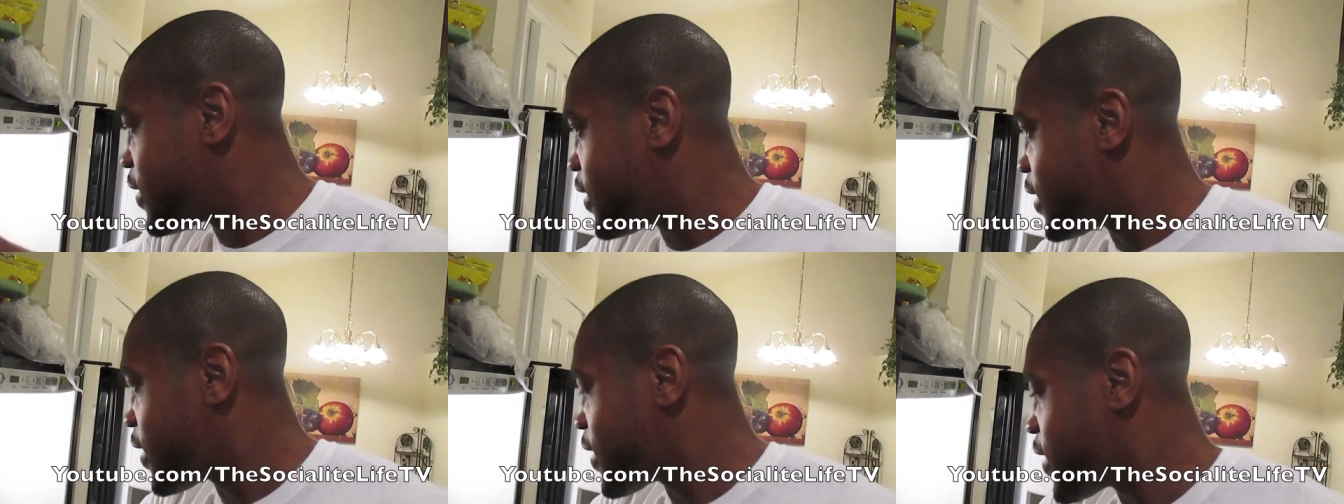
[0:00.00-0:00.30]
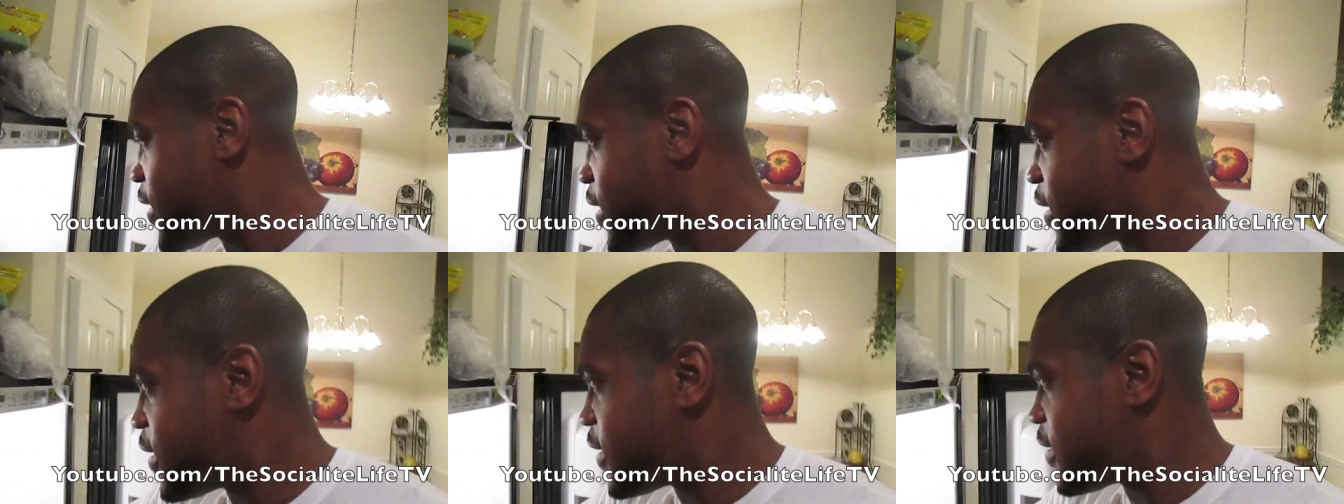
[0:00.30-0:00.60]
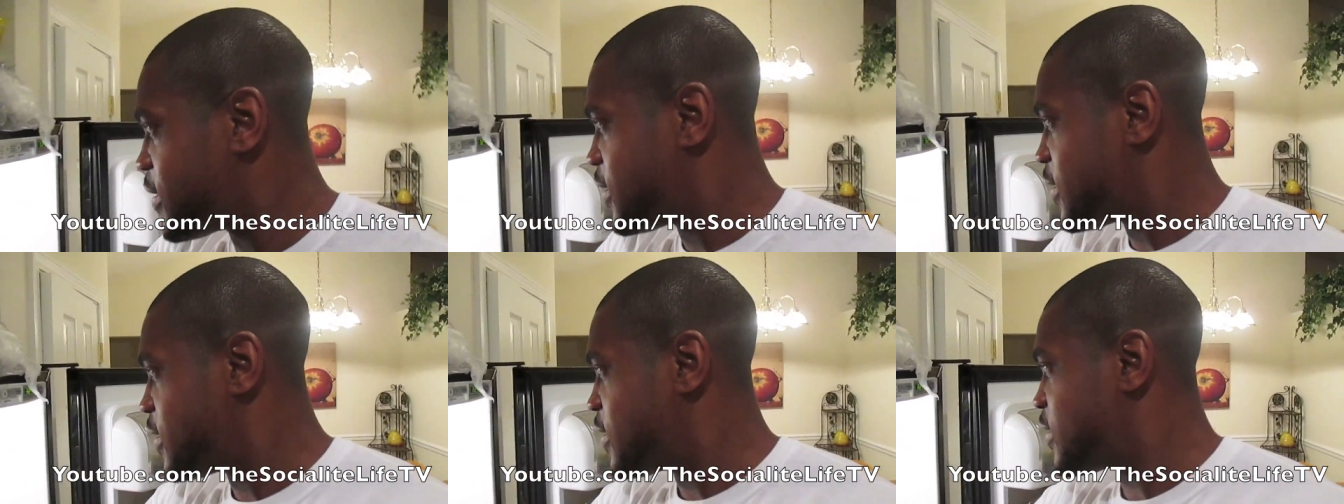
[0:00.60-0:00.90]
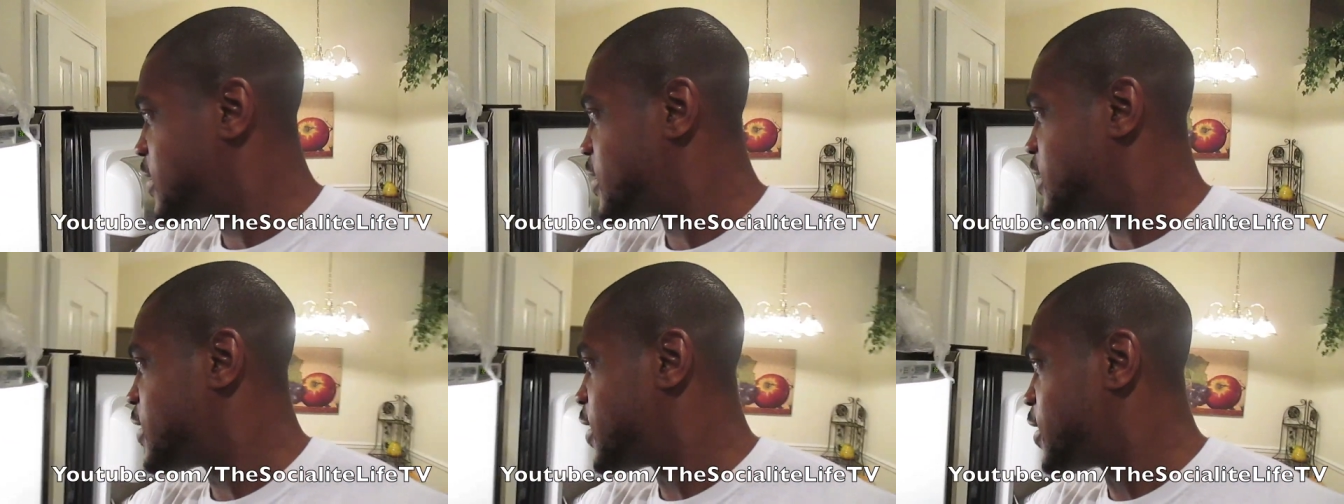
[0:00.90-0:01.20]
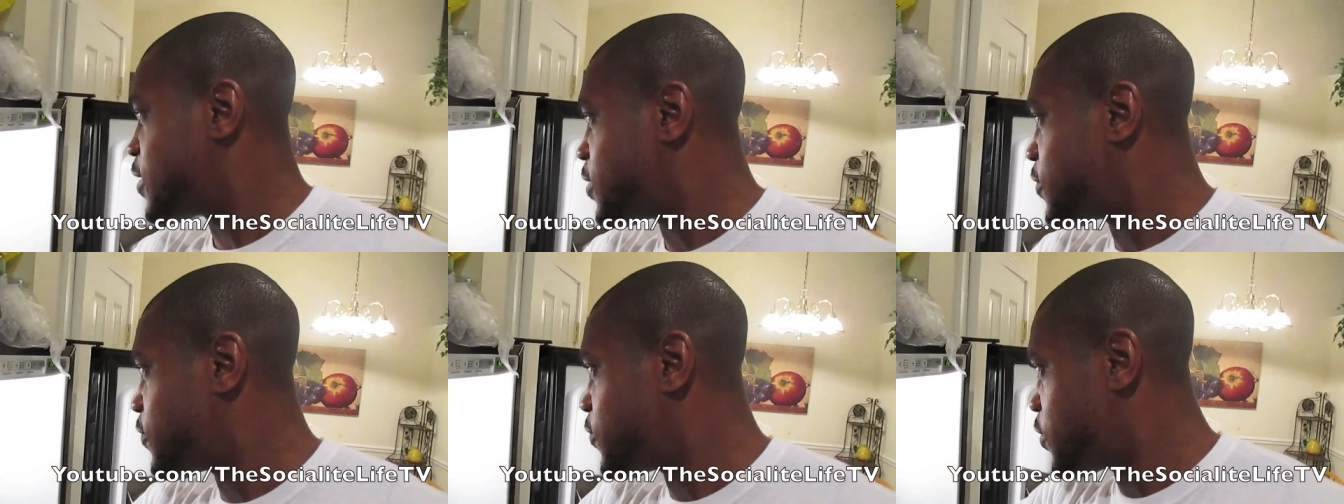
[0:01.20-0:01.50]
I can't get this shit
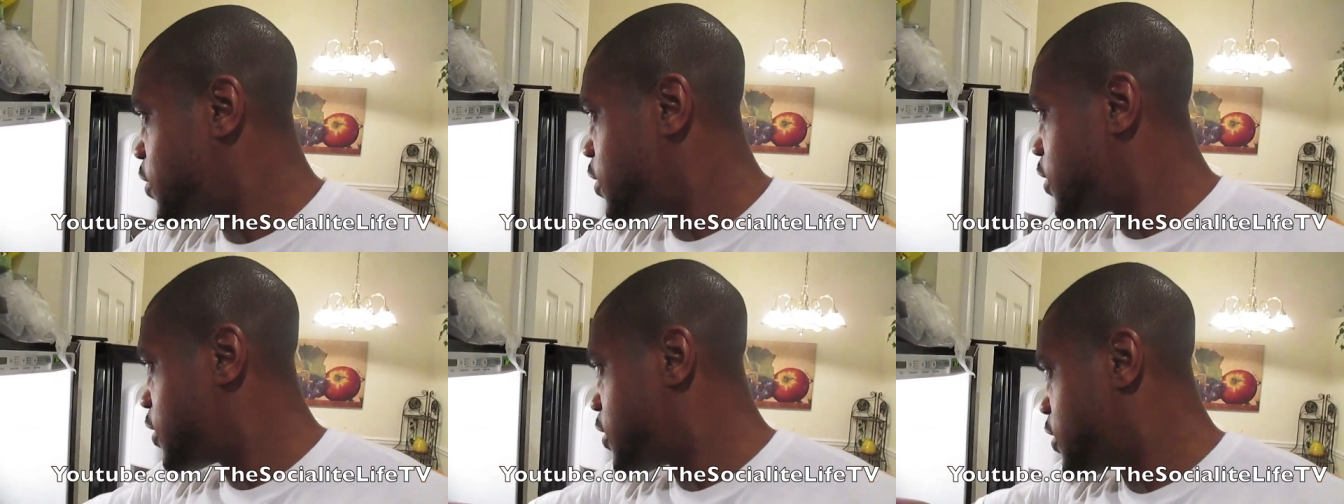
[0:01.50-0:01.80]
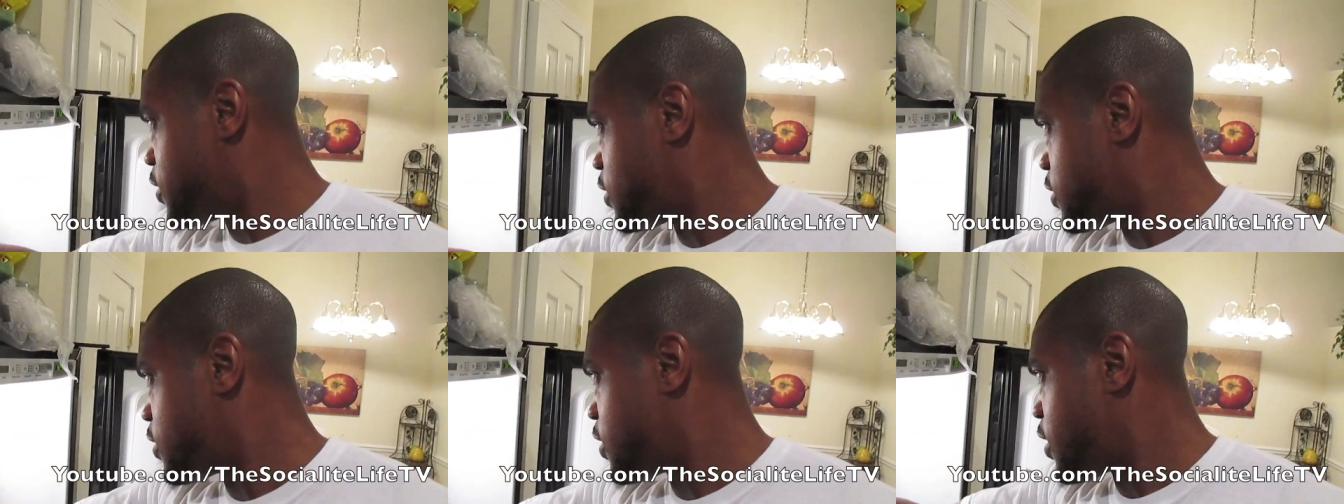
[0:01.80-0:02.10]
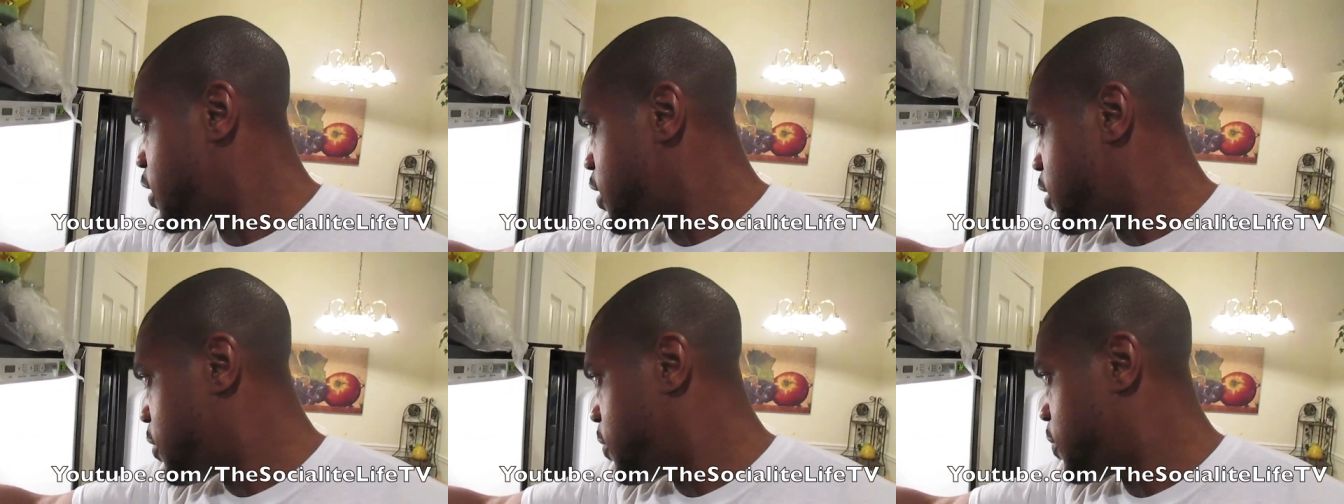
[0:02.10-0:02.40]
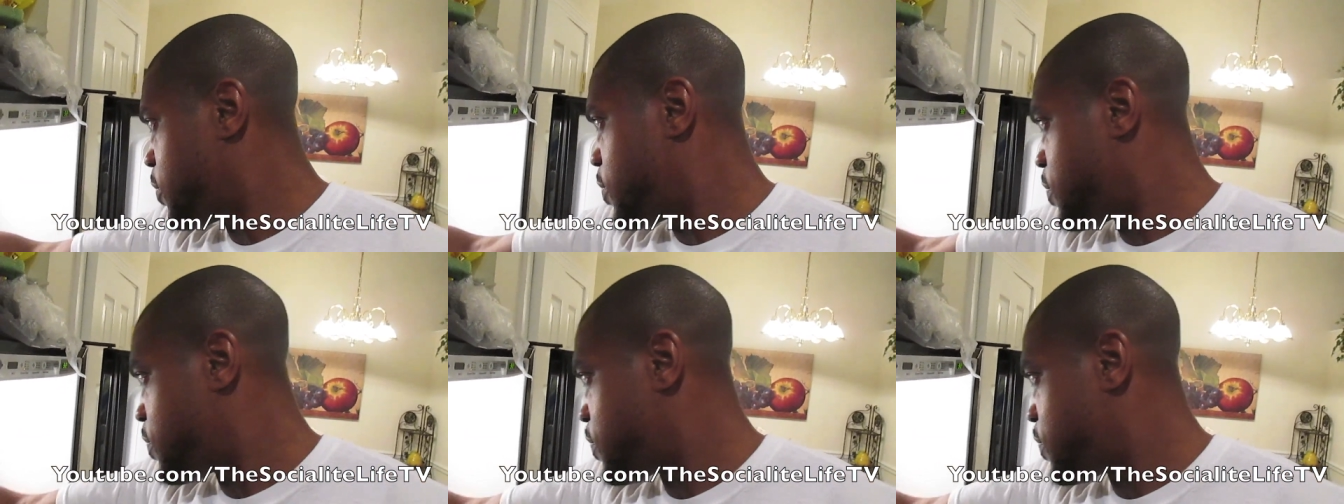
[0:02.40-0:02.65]
out the fridge. Damn.